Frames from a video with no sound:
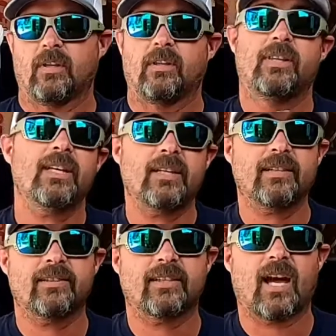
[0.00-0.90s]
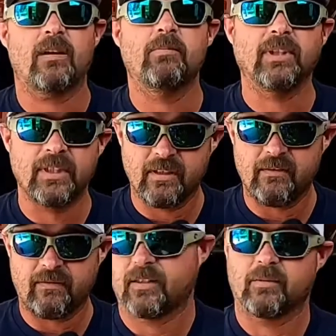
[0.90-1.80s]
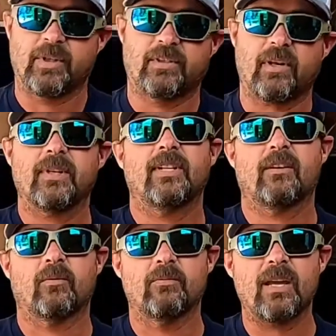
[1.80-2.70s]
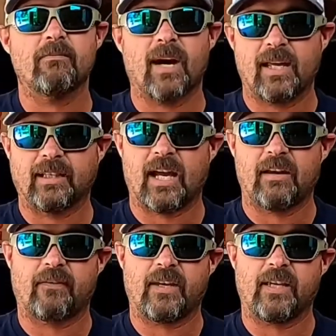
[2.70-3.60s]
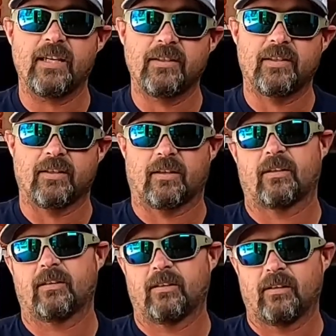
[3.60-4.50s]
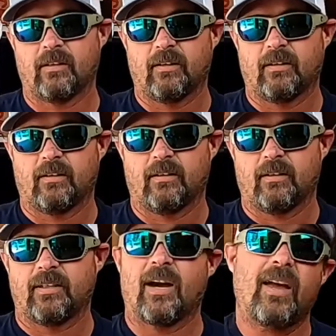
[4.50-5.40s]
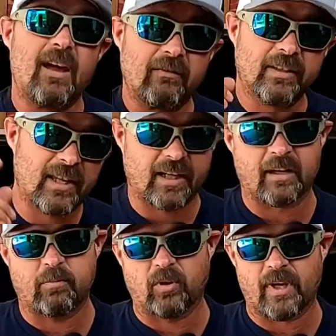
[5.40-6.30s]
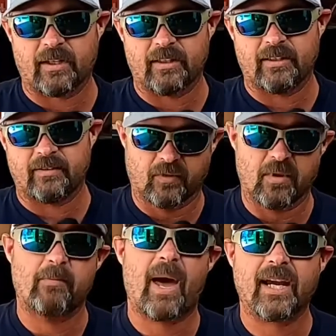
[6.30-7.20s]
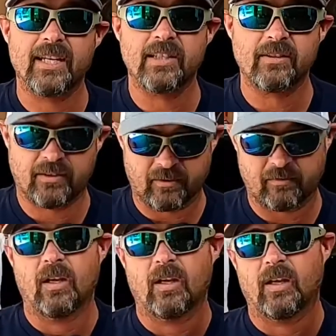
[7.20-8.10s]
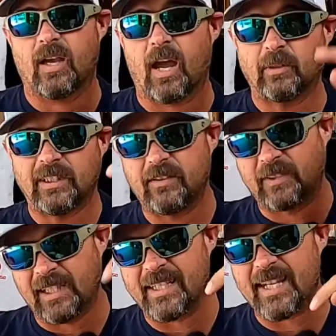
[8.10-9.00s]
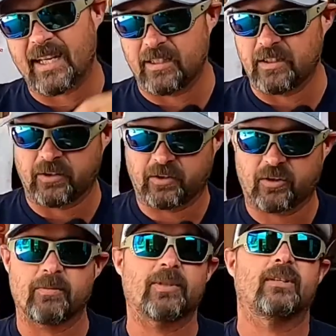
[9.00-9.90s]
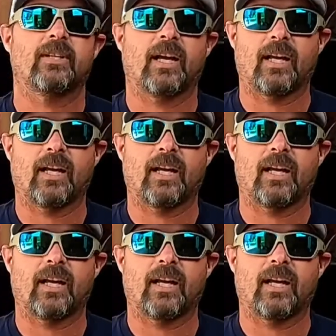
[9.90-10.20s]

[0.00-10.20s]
This, I believe, is gonna be something that will make my life easier. Now, everything I pull out from the packages, I will leave link down in the description.